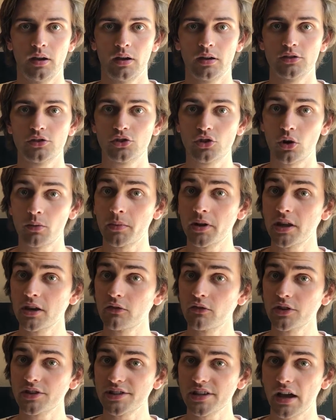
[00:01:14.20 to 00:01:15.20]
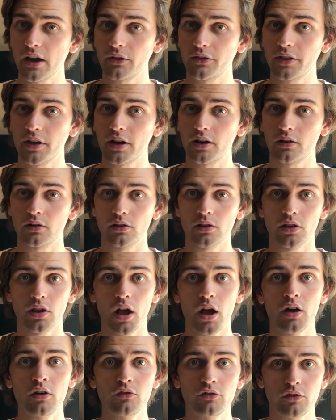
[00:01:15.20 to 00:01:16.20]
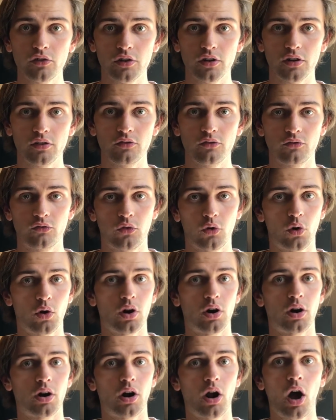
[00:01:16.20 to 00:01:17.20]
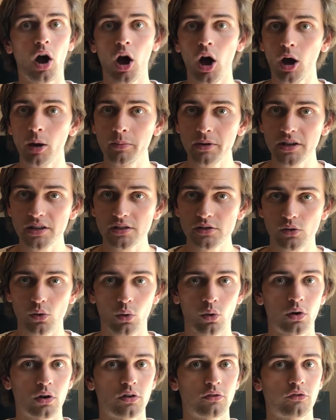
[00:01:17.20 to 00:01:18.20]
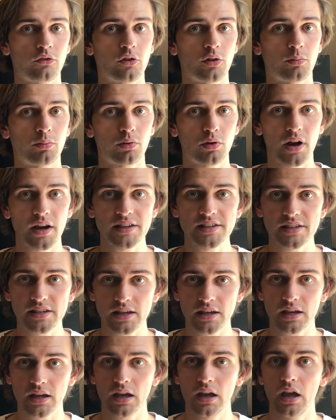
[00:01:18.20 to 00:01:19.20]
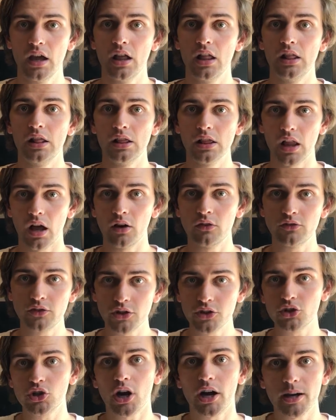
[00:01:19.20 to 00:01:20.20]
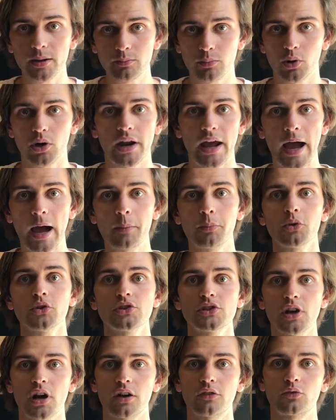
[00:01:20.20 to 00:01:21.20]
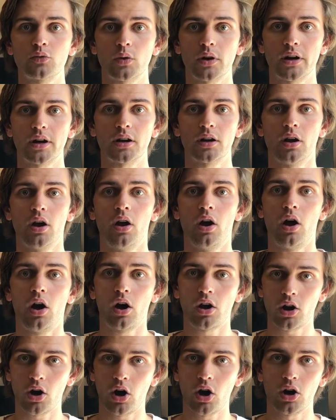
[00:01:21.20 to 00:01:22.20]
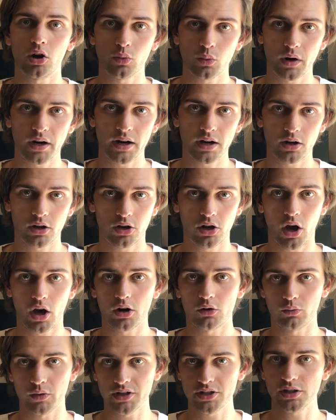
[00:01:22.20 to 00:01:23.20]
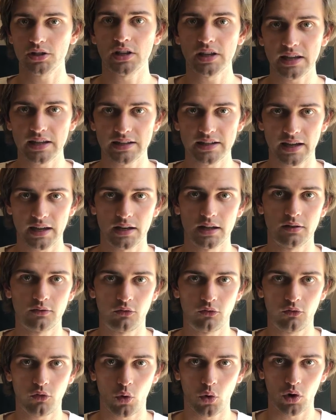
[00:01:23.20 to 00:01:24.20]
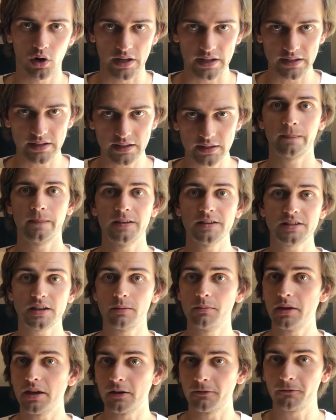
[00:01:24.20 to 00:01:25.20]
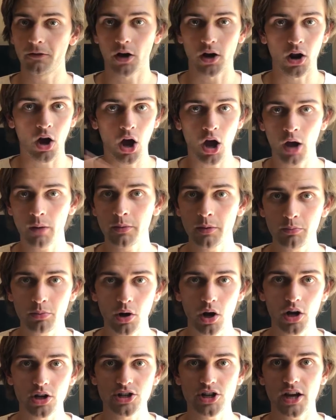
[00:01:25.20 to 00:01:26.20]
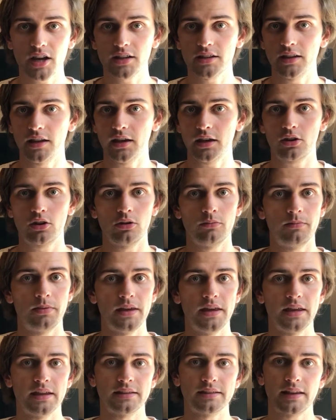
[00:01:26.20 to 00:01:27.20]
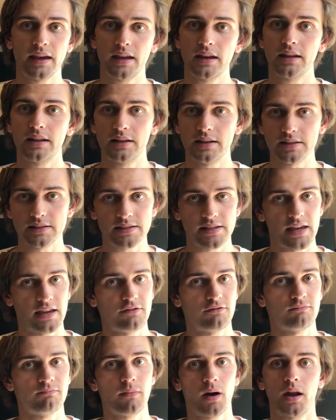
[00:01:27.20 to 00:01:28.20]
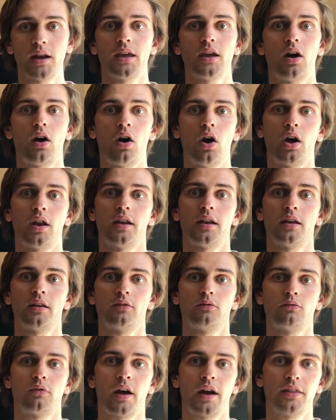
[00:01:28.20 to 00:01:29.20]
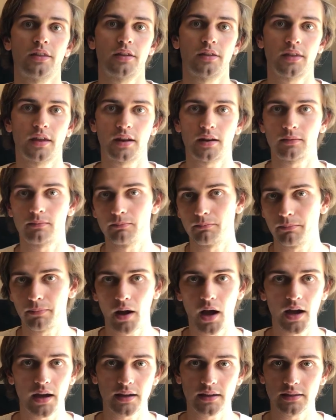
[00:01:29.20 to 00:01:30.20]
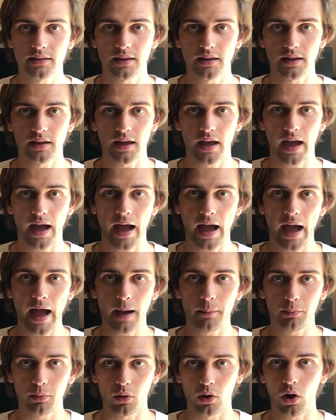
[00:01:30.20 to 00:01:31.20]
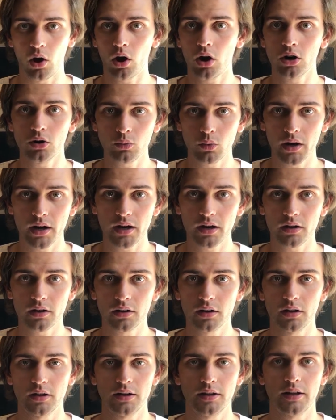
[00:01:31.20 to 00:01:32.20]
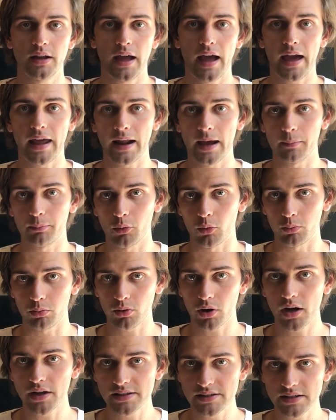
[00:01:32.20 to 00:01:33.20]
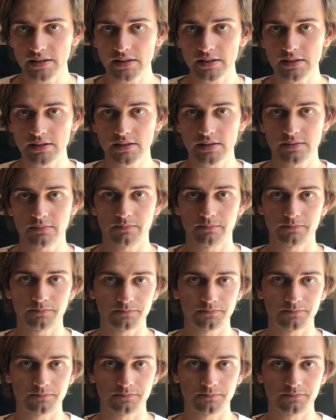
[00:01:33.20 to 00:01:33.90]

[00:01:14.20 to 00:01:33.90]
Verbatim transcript: So many of us out there love, for hobbies or for pricing, love to try and put Apple software on hardware not originally intended for it. This can be a fun hobby project. It could be intended to save money on rather than buying the Apple hardware at Apple prices.